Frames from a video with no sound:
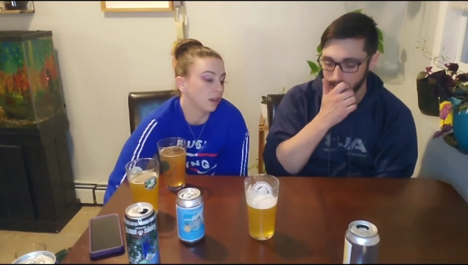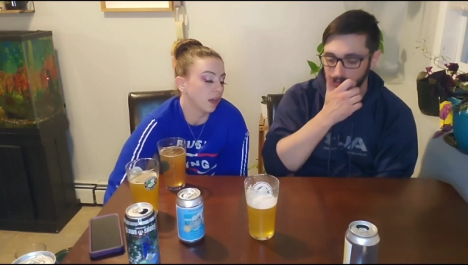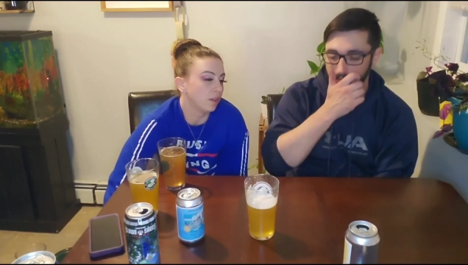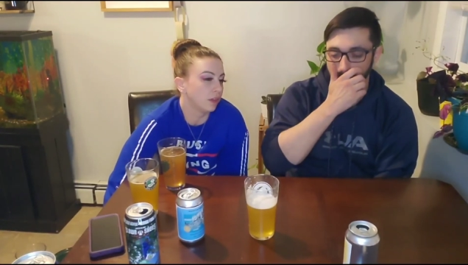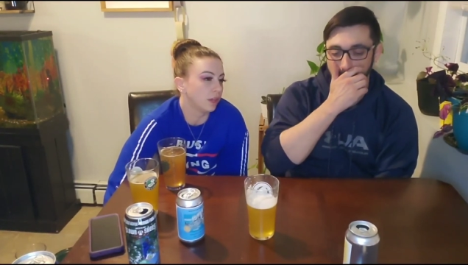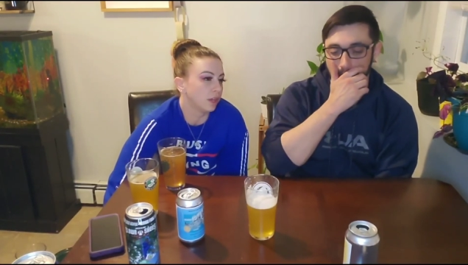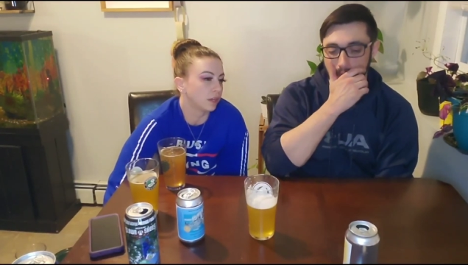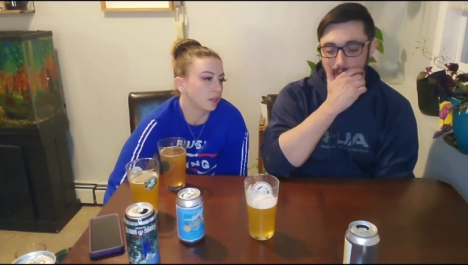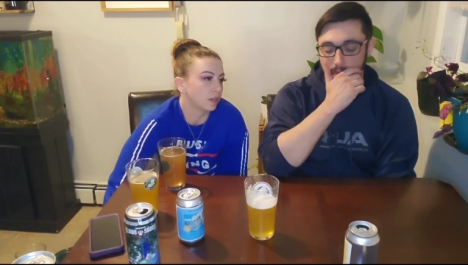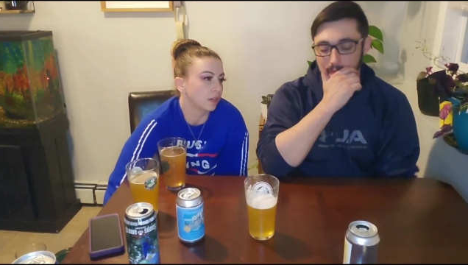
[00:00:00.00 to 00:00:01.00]
Speaker 1: And
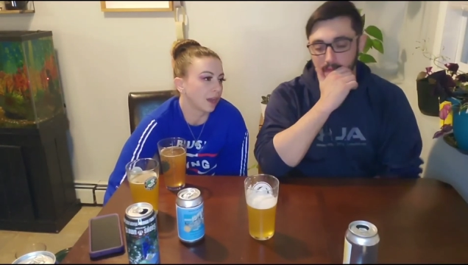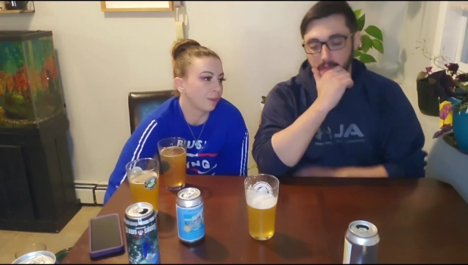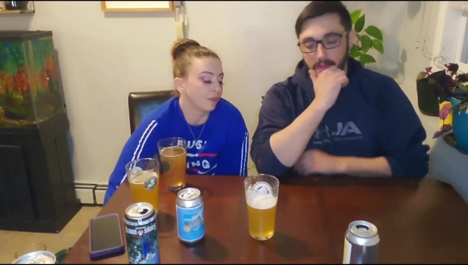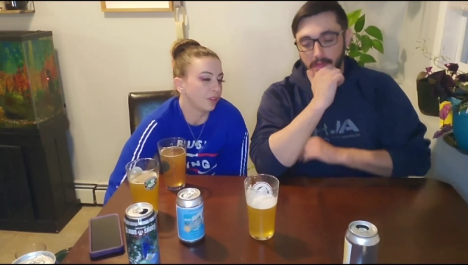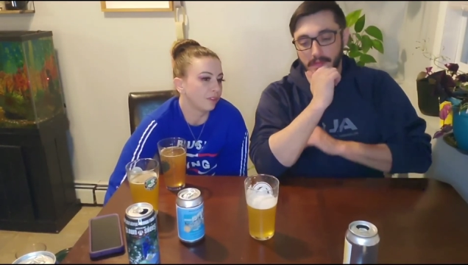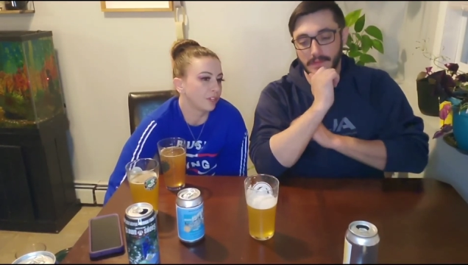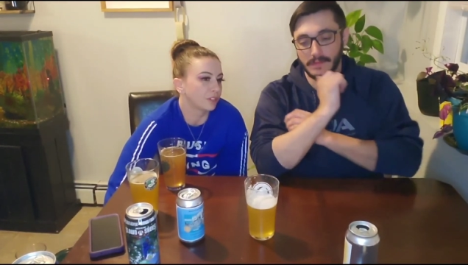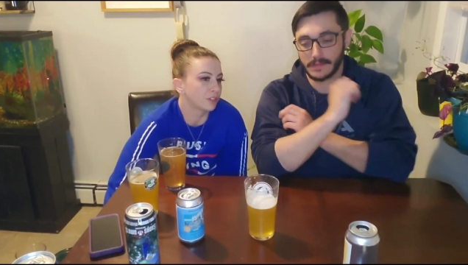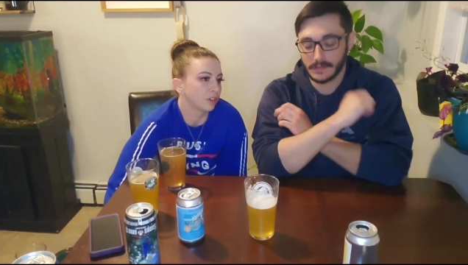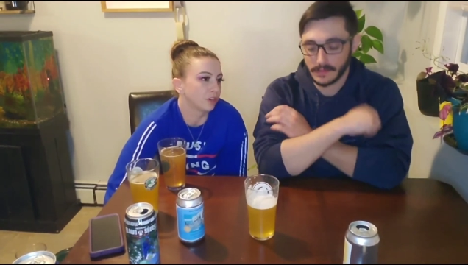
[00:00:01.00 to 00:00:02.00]
then I believe like
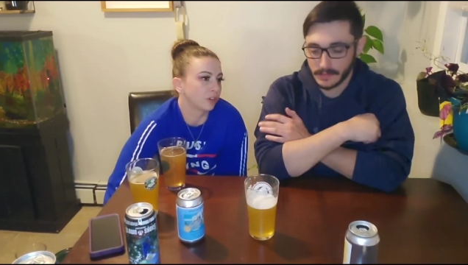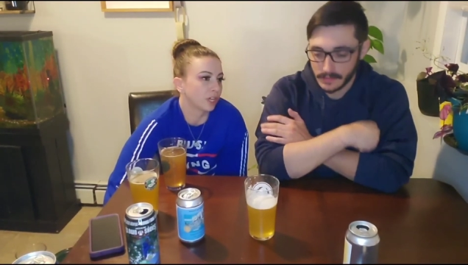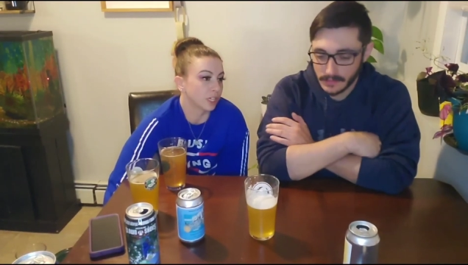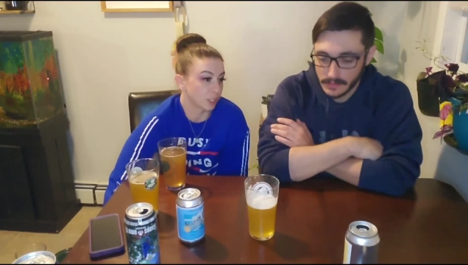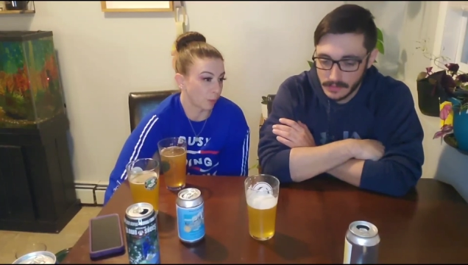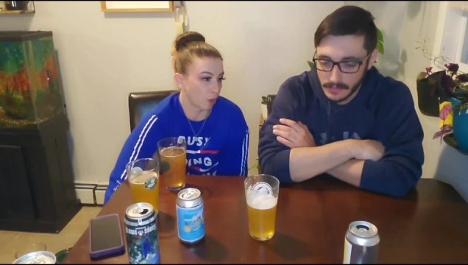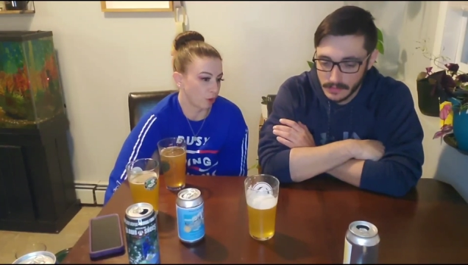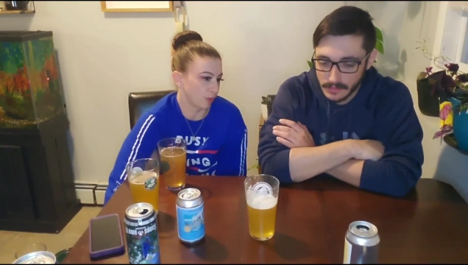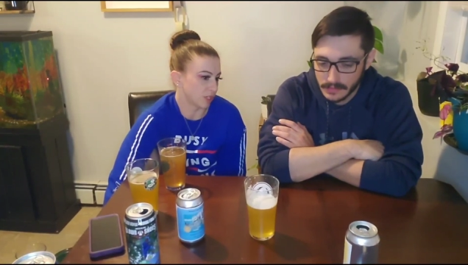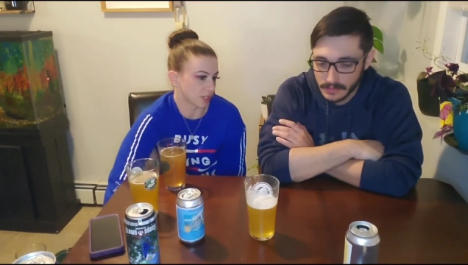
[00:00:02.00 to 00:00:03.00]
a certain like a
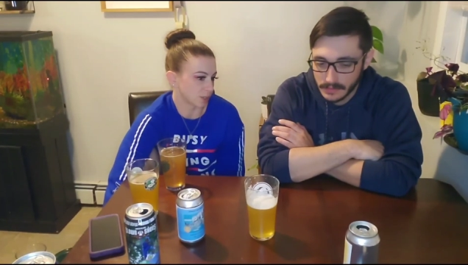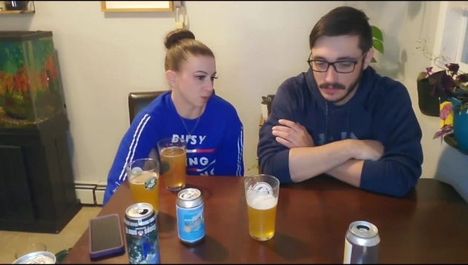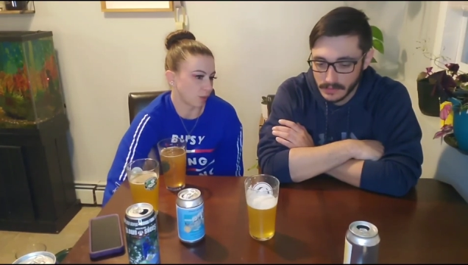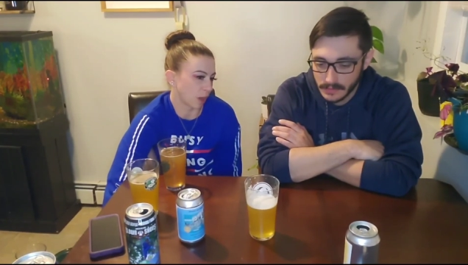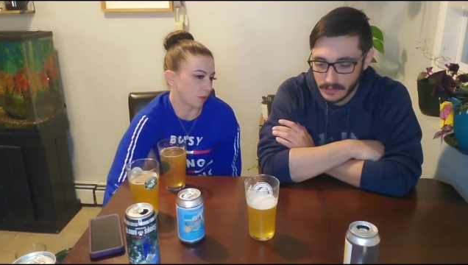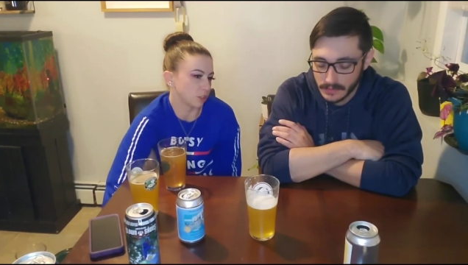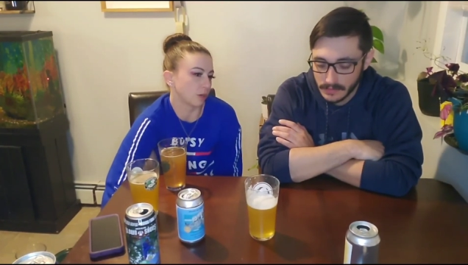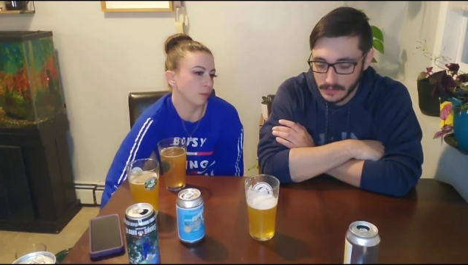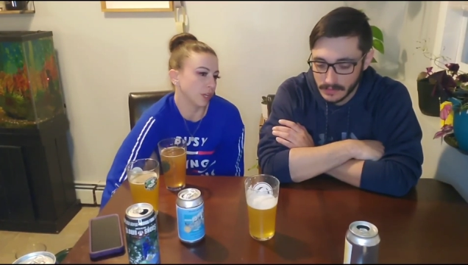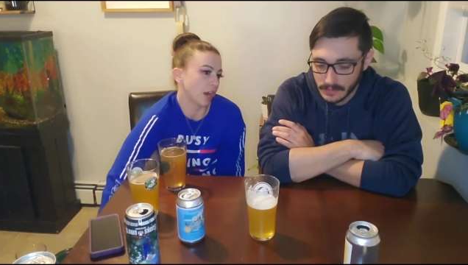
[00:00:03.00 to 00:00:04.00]
smaller business it would probably
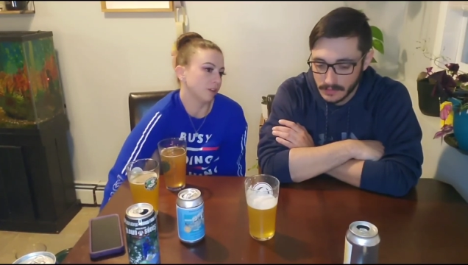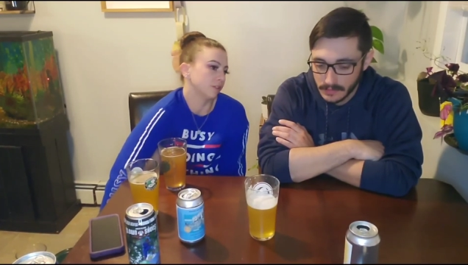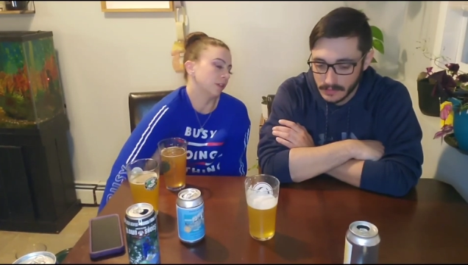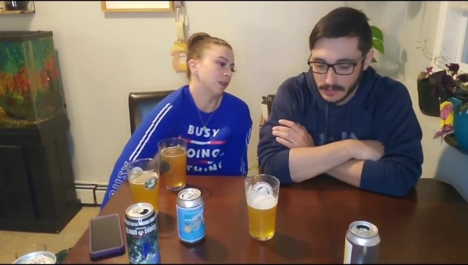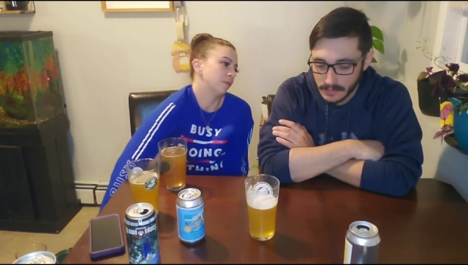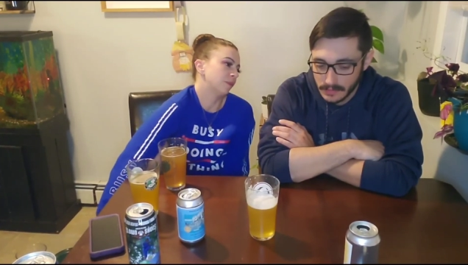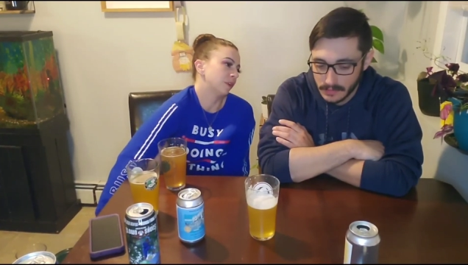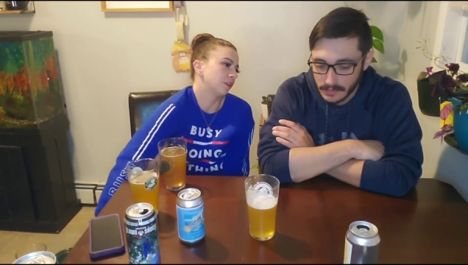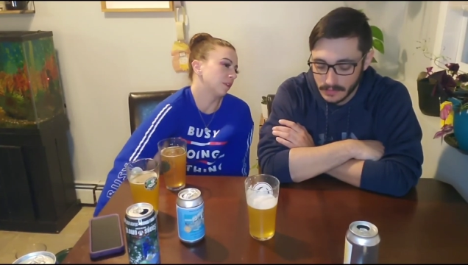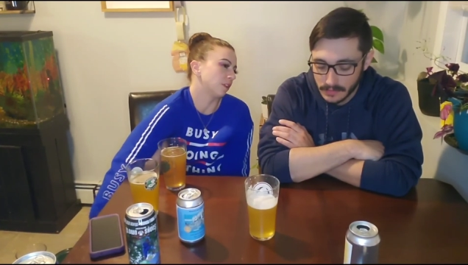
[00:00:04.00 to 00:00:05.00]
shut them down. Like
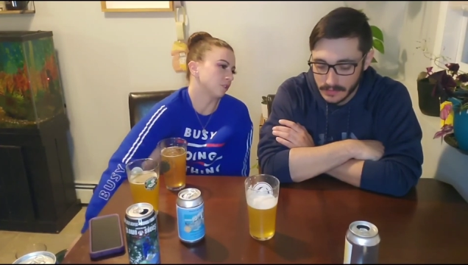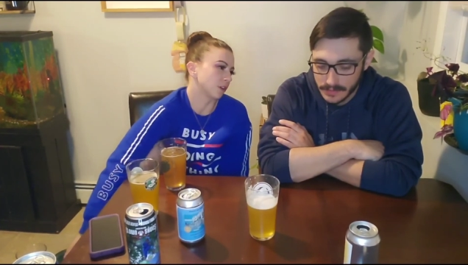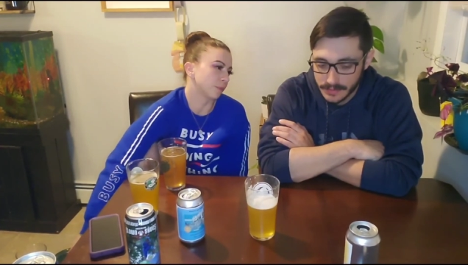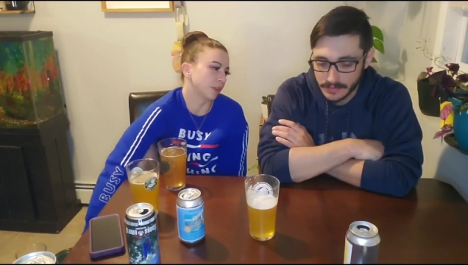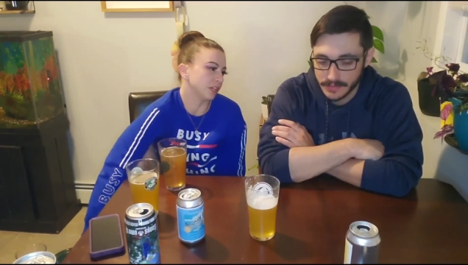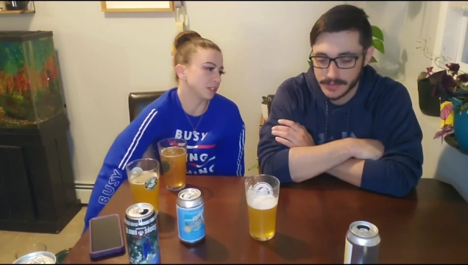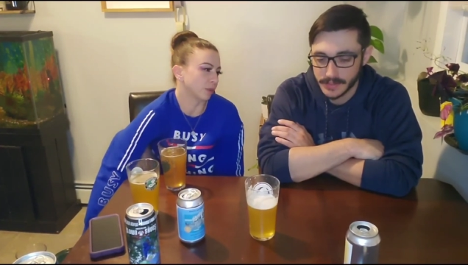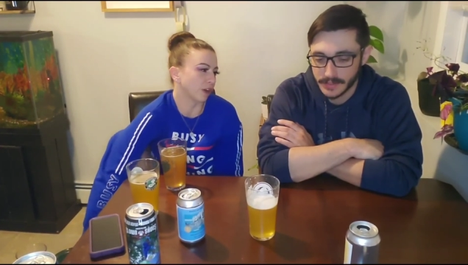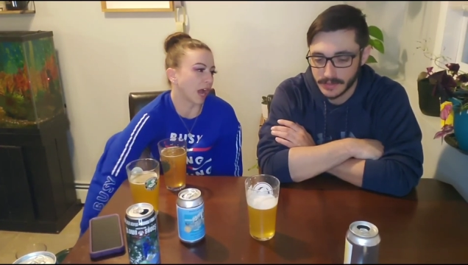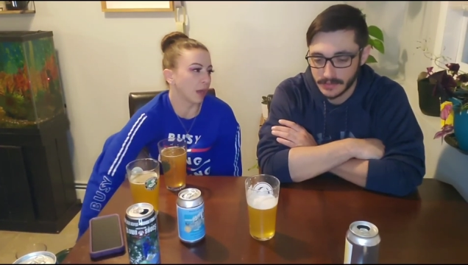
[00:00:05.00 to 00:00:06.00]
a larger so
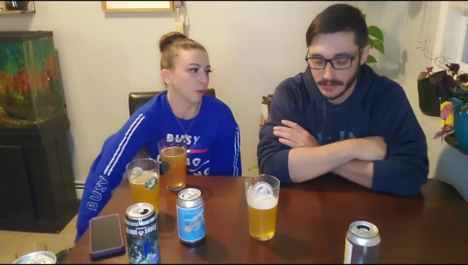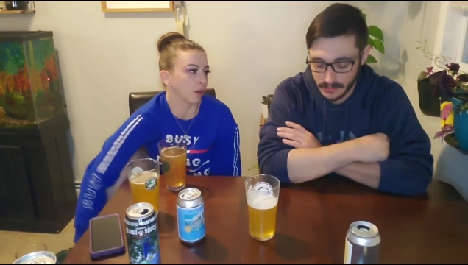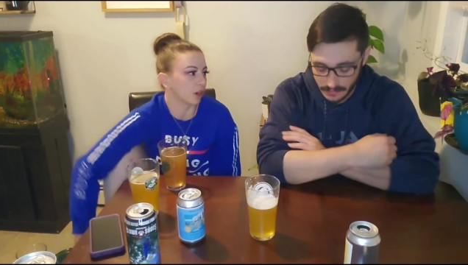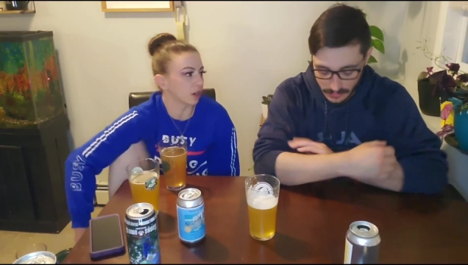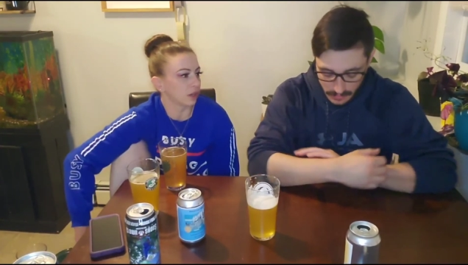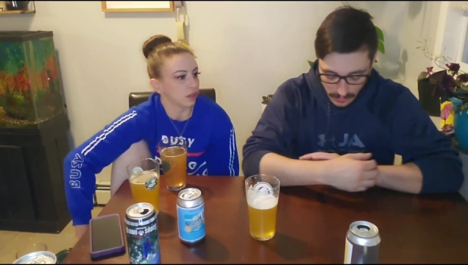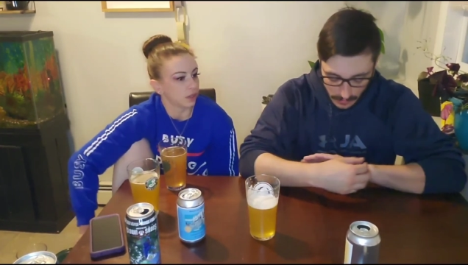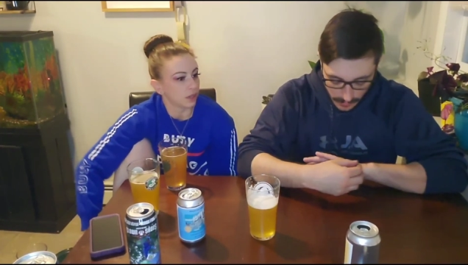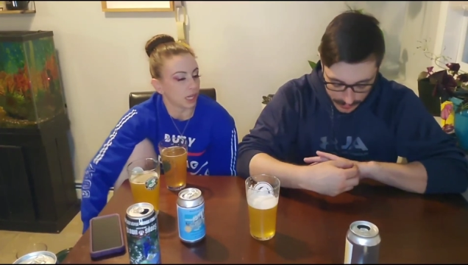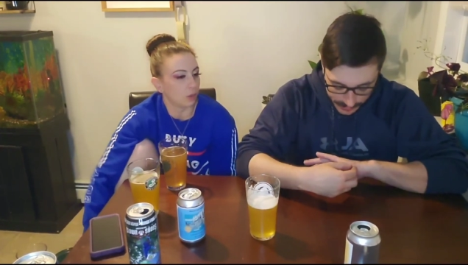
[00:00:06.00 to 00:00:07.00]
place where I work,
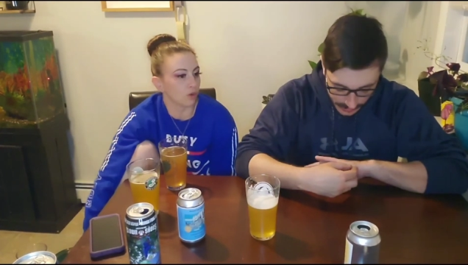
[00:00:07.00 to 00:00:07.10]
almost it